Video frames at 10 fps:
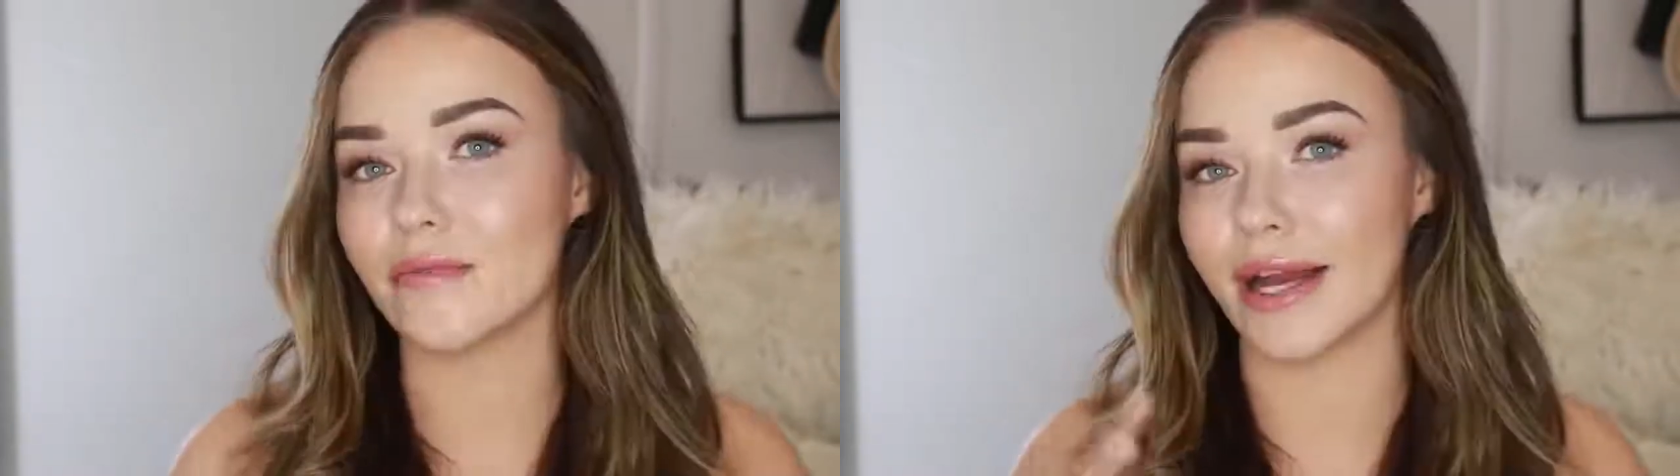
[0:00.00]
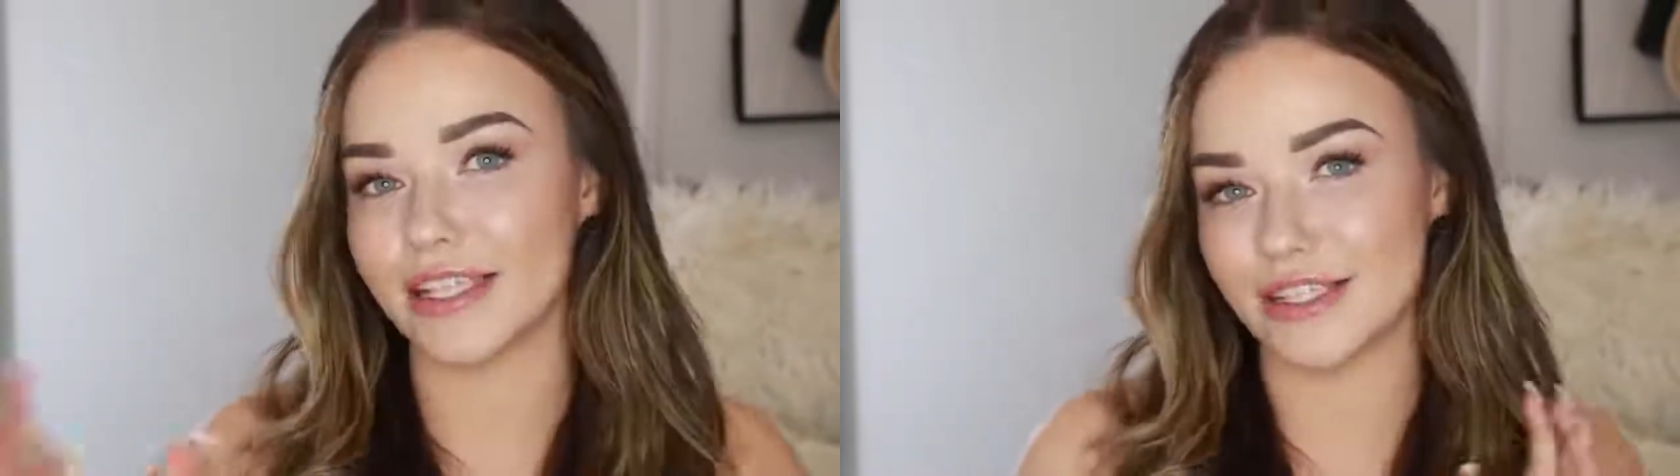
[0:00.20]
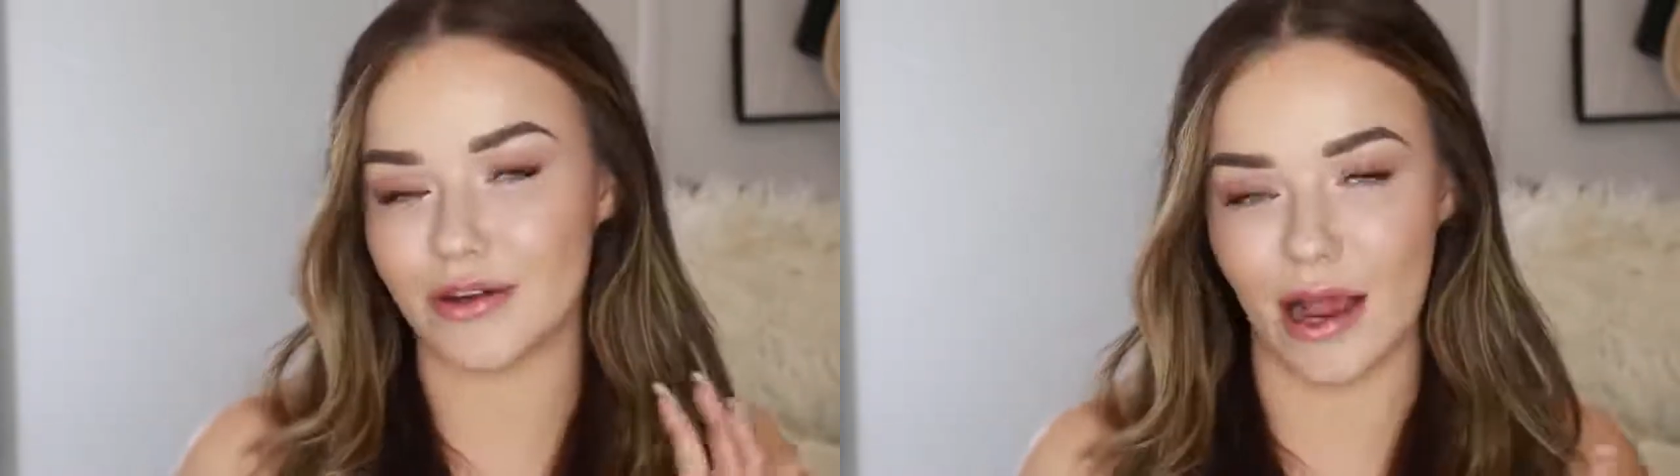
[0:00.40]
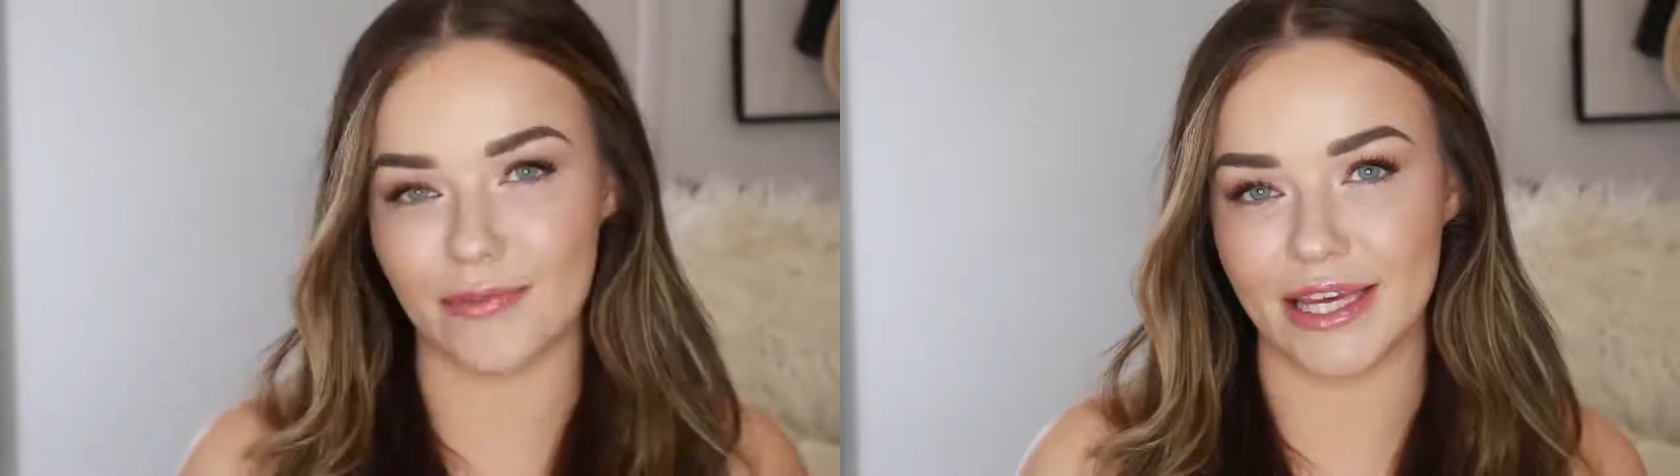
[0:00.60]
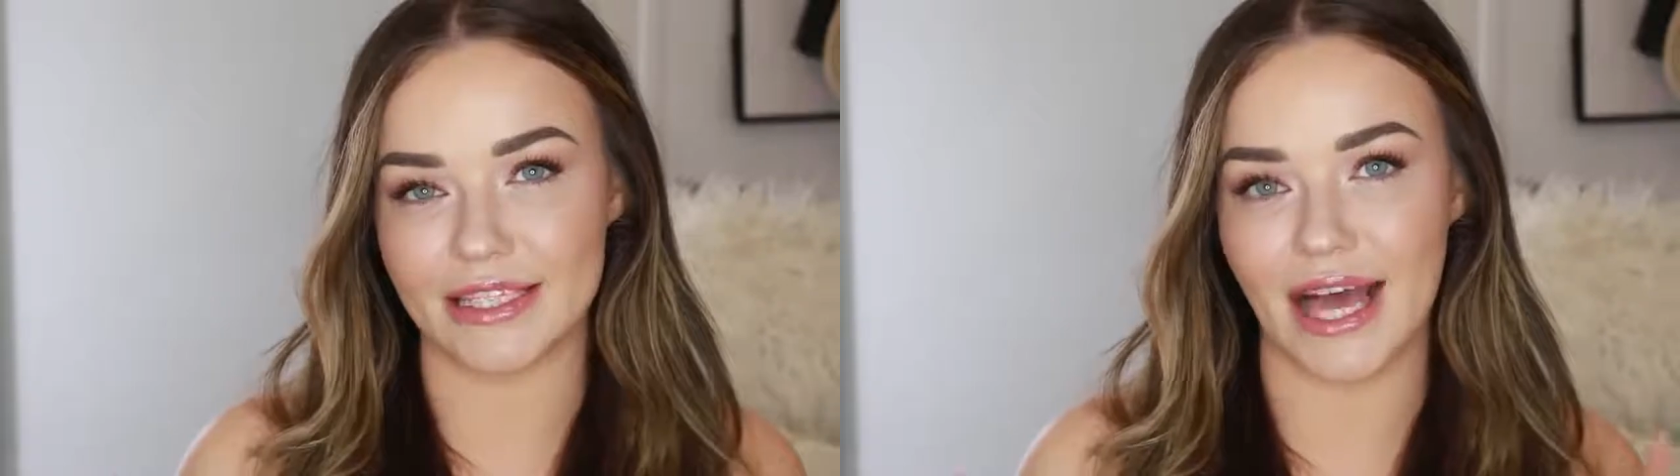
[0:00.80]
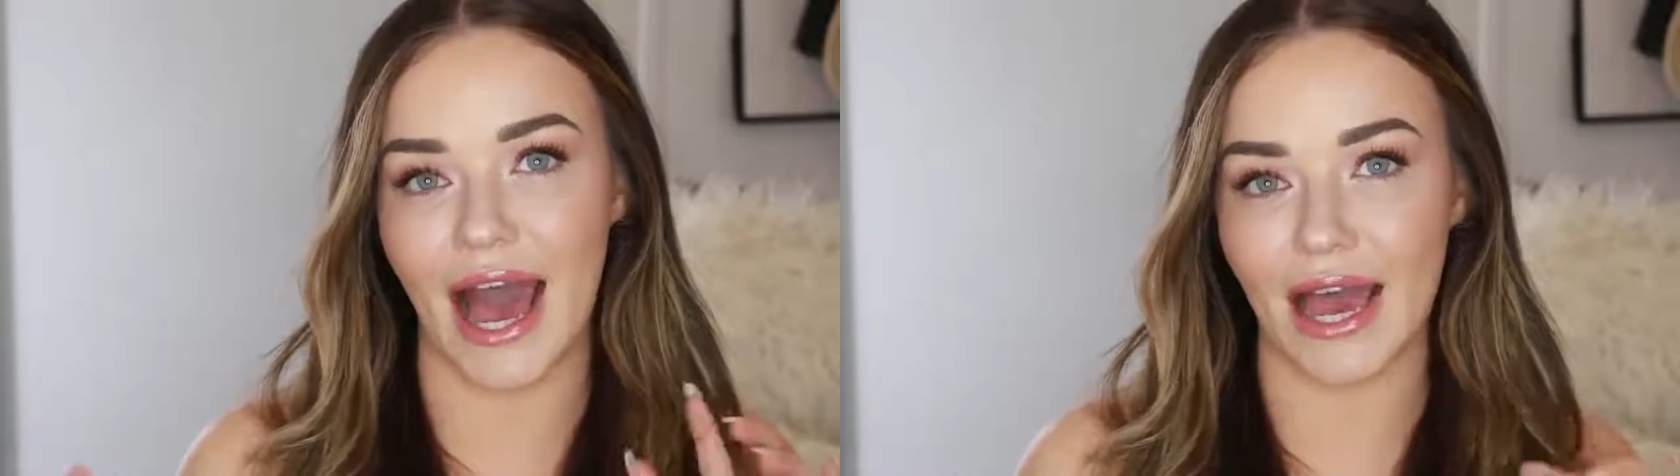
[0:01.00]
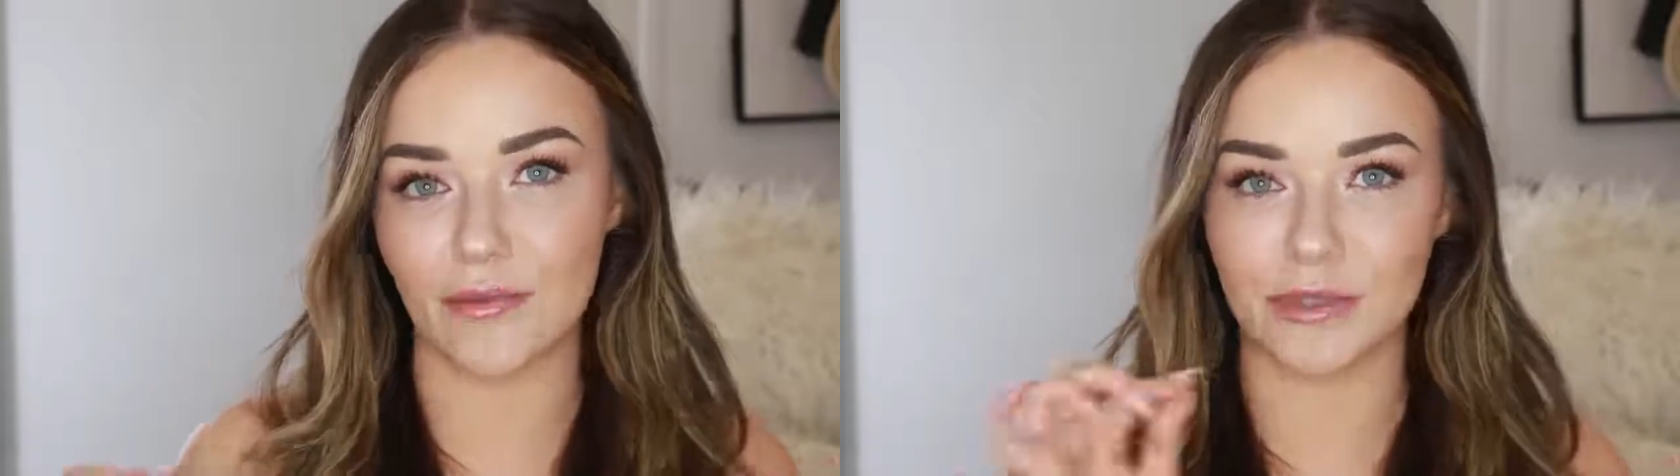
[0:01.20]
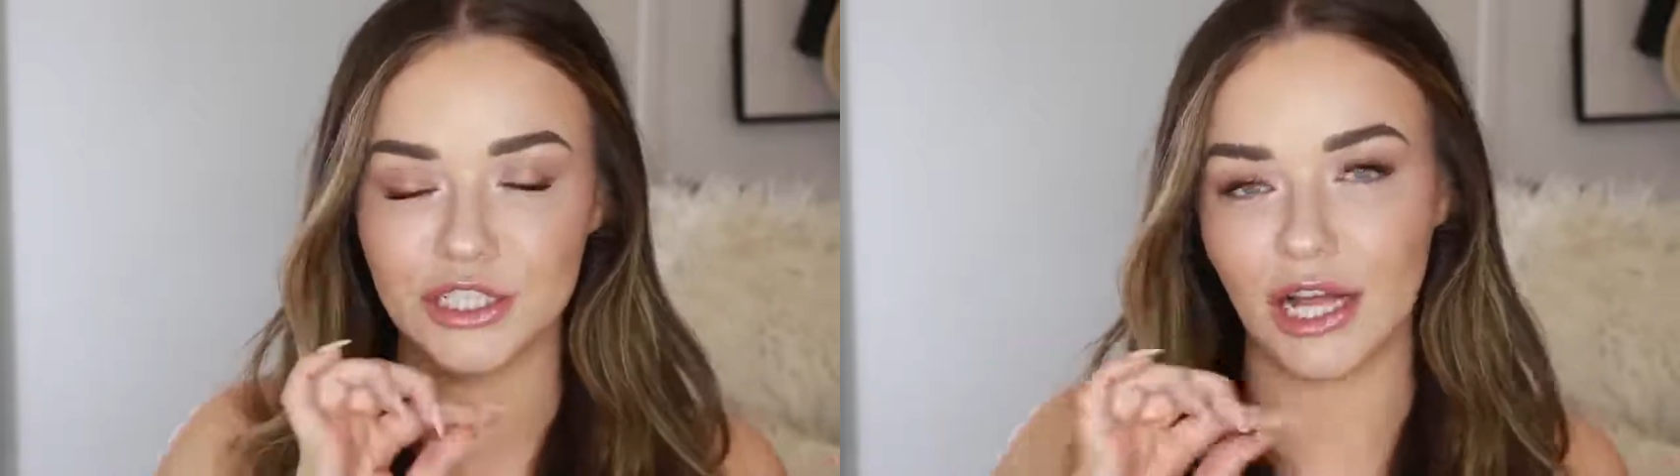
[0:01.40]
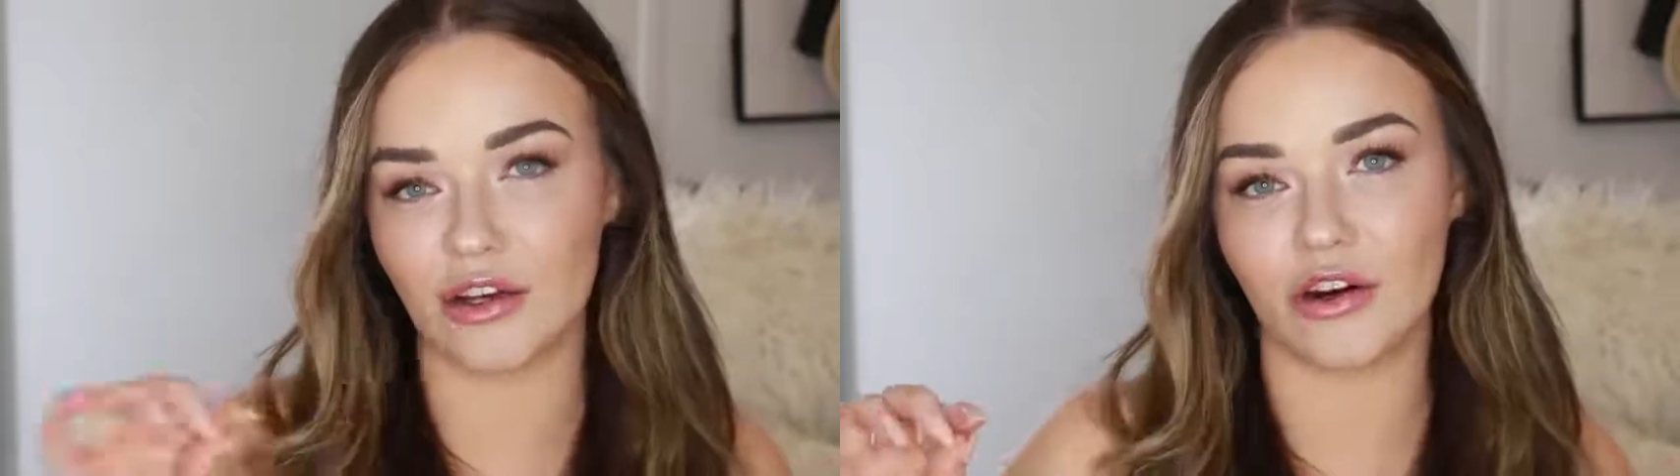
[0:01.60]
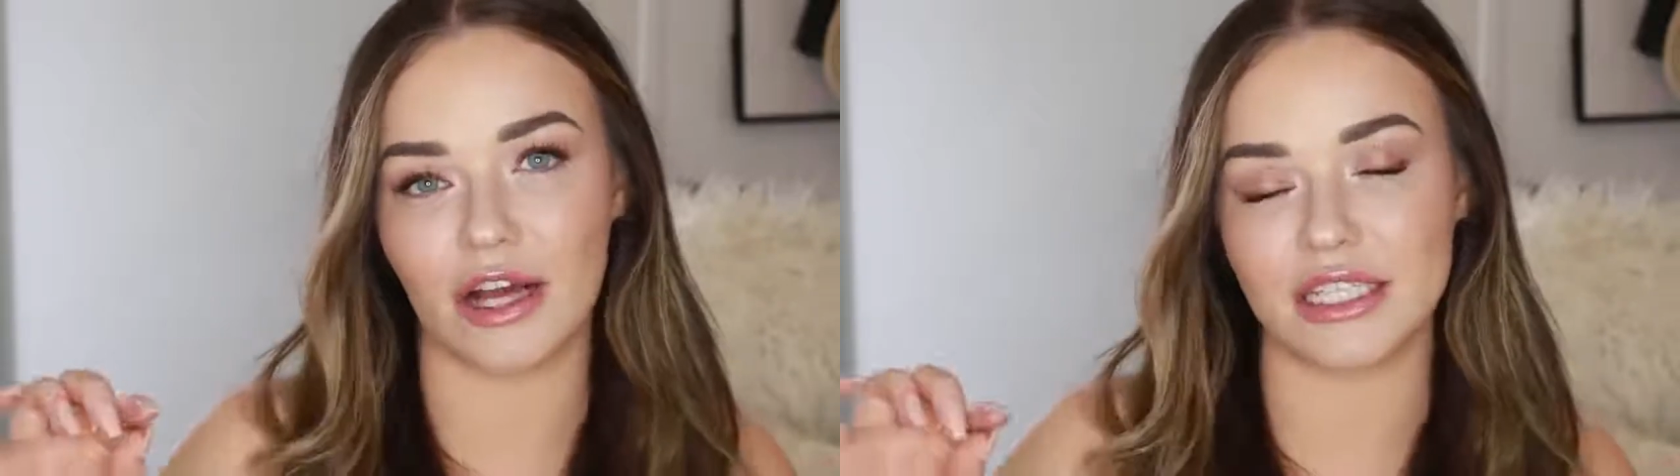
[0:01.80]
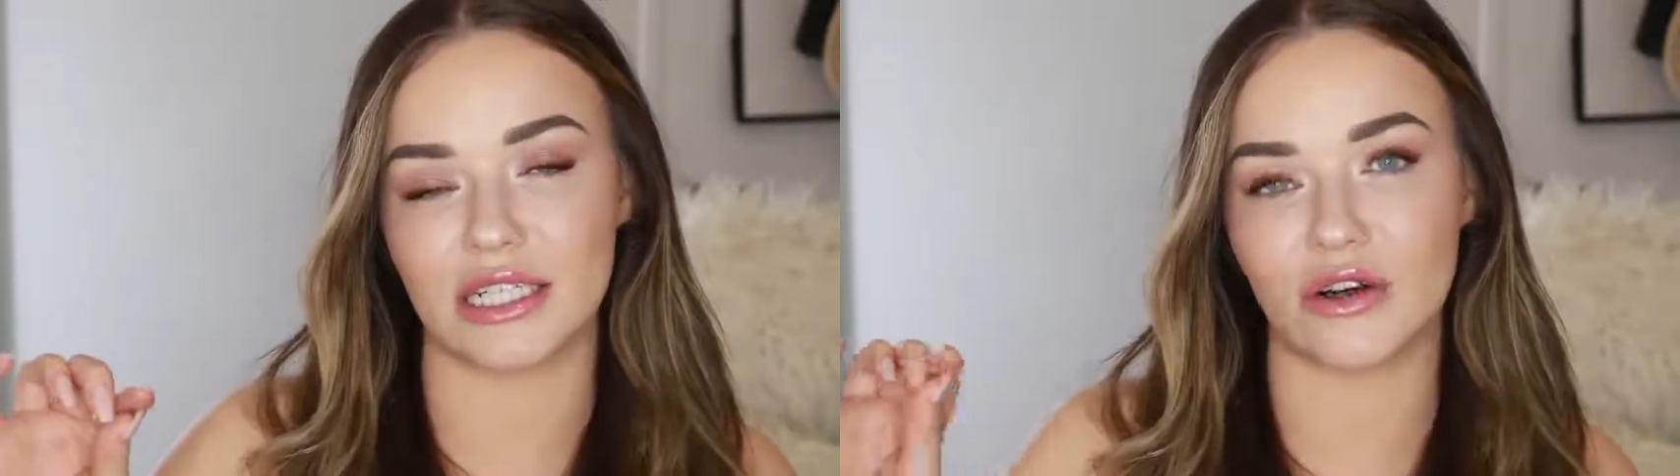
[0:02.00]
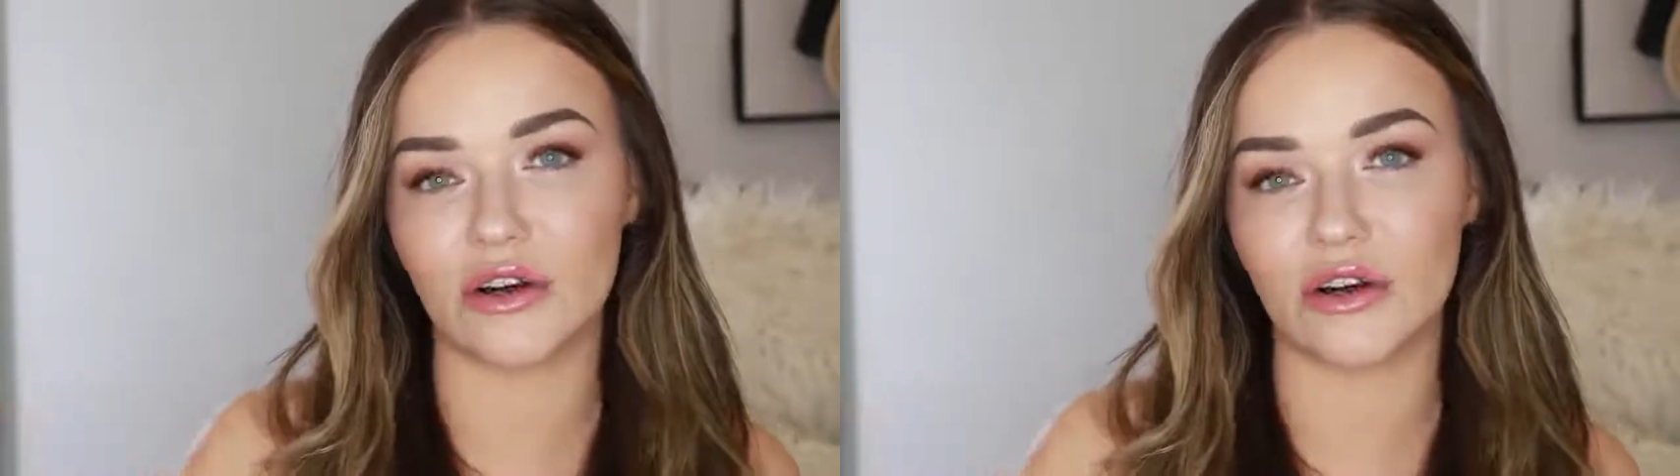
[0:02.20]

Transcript: My Instagram is at Michelle Crossan